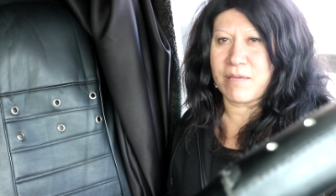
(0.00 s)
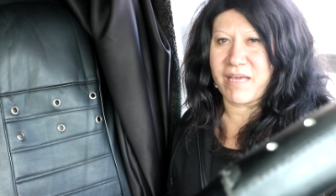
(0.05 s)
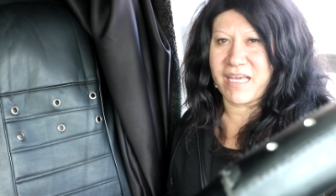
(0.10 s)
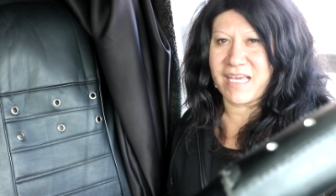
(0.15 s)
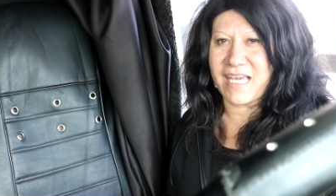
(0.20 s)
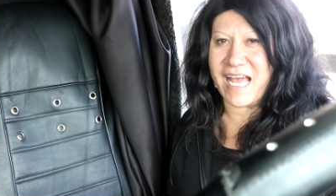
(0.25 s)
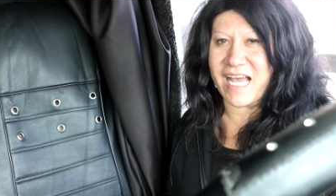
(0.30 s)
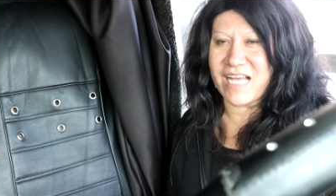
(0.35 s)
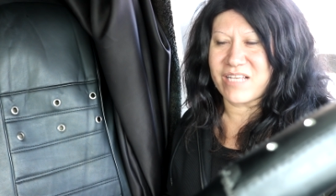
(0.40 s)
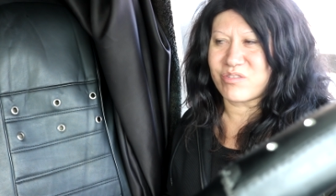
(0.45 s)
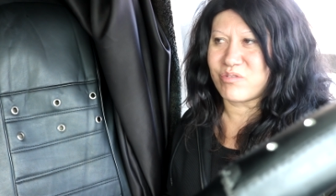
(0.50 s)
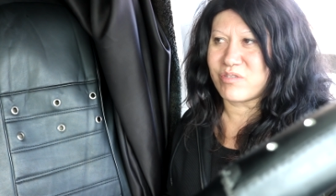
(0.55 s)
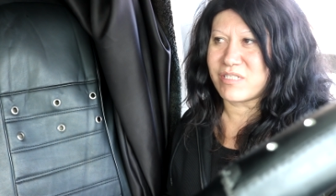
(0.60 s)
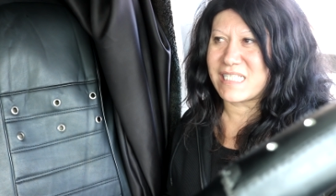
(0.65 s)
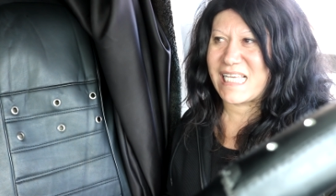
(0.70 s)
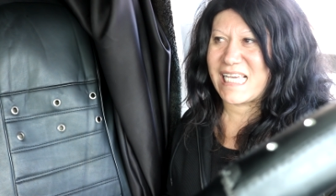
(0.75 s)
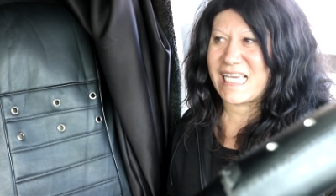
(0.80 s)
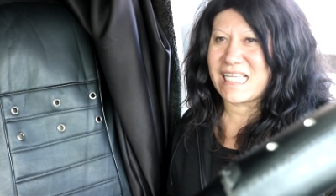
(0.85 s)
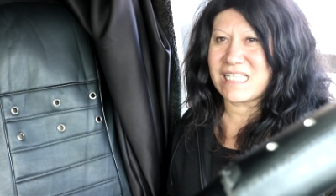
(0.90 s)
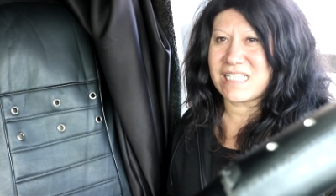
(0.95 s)
my gas
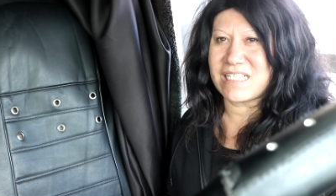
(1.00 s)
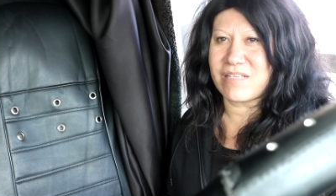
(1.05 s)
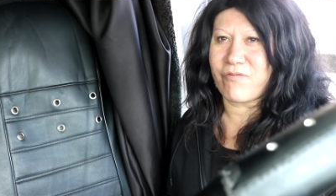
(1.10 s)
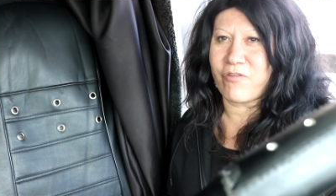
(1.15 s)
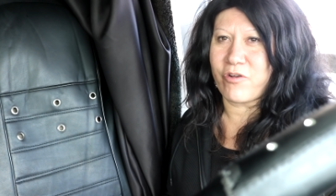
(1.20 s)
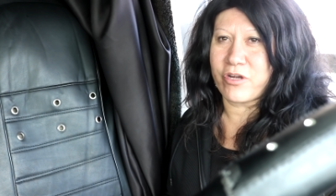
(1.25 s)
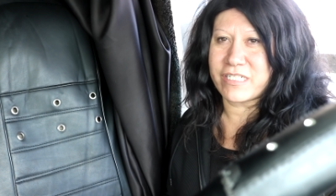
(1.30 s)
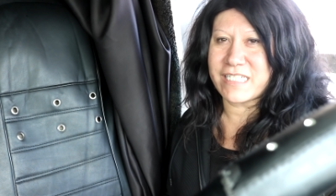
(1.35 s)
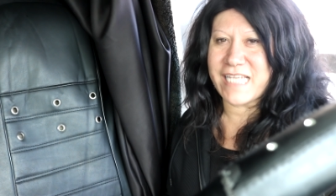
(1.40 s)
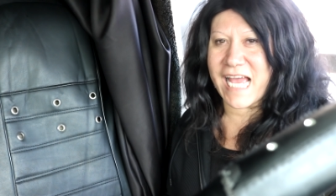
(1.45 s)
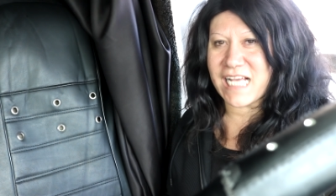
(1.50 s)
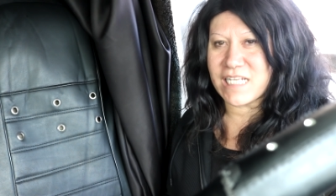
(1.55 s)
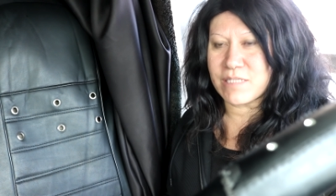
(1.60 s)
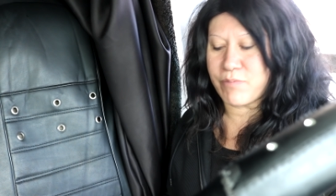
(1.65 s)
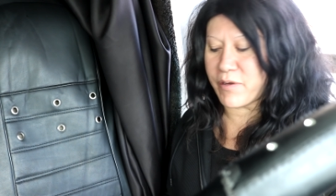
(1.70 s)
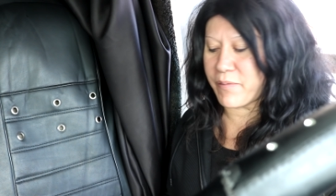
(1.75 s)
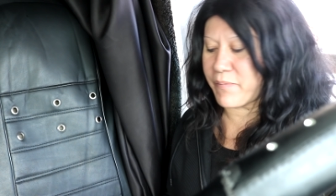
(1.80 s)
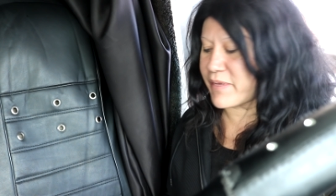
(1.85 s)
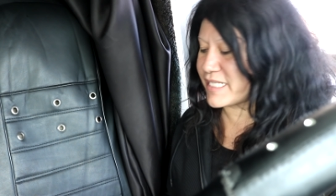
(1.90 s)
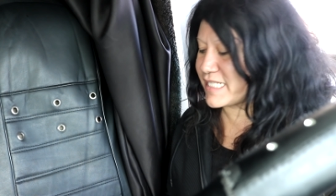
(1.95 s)
receipts for tax
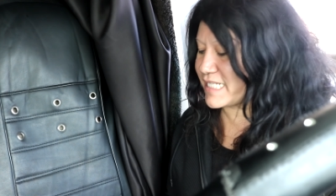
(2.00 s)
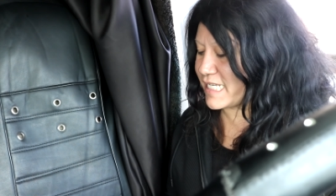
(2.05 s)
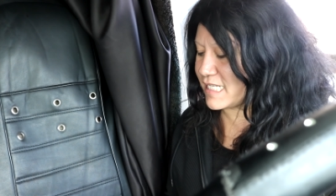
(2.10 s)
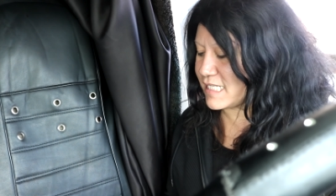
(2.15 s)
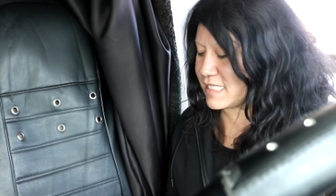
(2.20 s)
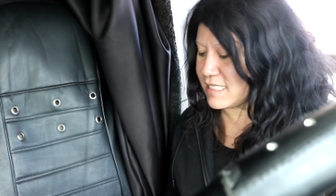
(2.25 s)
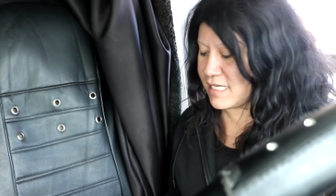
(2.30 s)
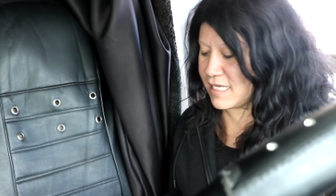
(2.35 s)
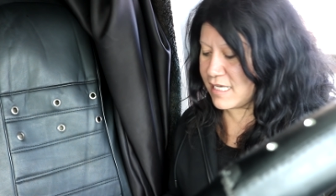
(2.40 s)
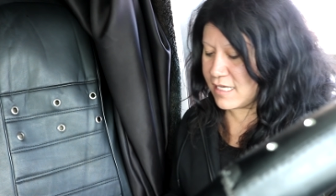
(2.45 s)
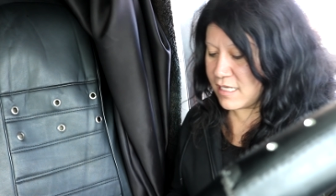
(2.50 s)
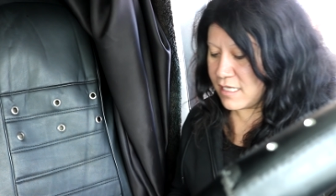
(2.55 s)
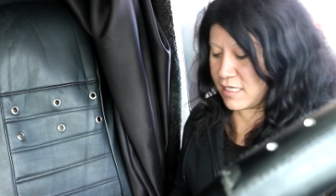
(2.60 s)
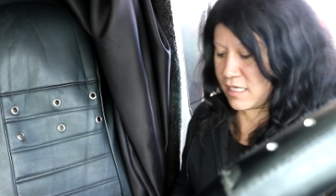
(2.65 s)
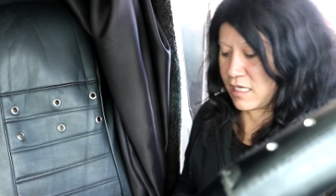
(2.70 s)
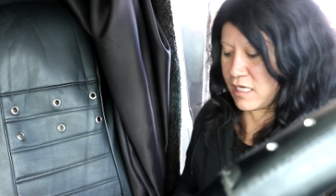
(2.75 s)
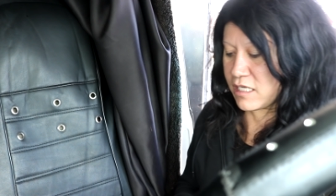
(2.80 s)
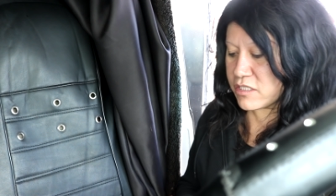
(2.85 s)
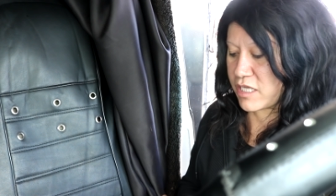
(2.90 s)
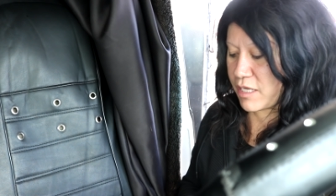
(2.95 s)
purposes.
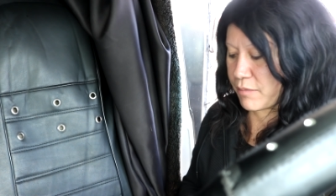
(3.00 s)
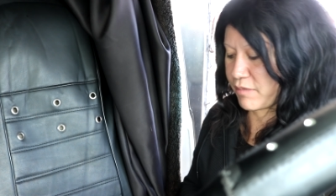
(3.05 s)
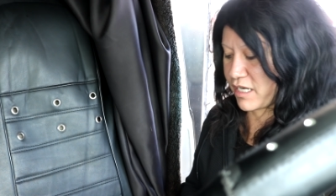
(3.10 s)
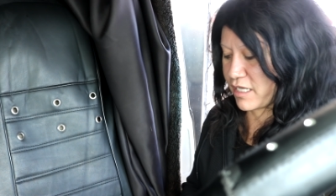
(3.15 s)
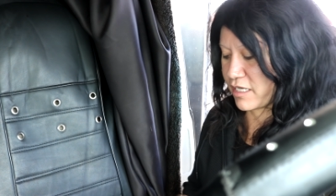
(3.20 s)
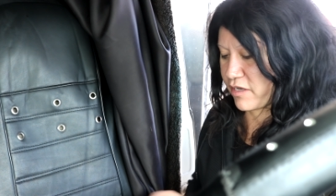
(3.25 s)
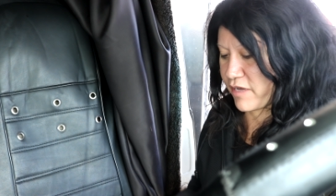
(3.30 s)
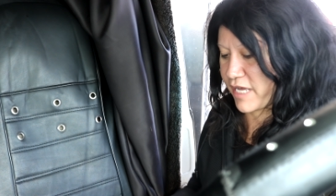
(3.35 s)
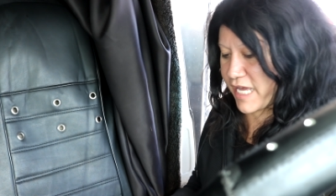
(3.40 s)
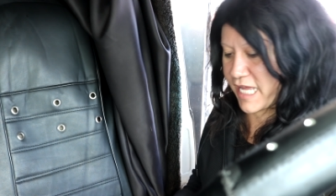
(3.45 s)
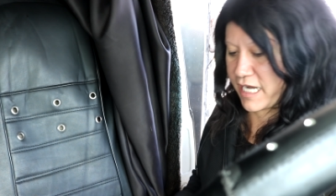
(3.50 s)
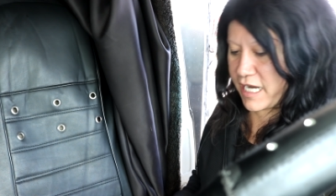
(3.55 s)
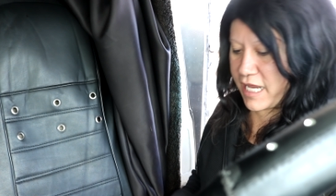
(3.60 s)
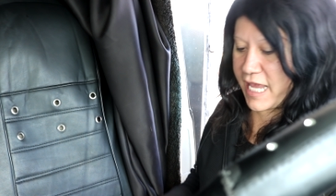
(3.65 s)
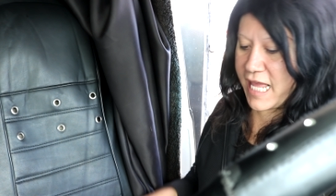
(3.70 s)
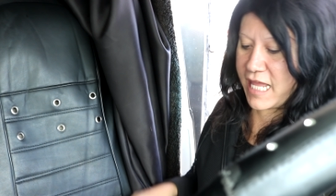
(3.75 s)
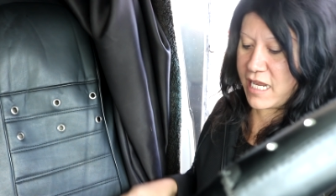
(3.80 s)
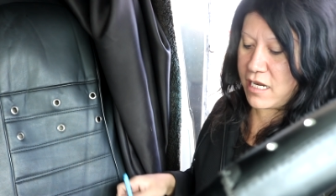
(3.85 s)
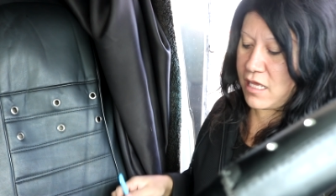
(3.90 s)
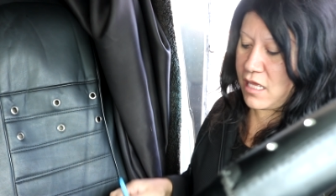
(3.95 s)
So I'm gonna go ahead
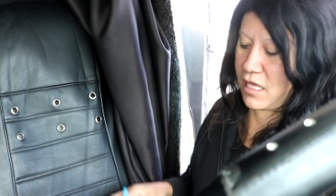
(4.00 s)
and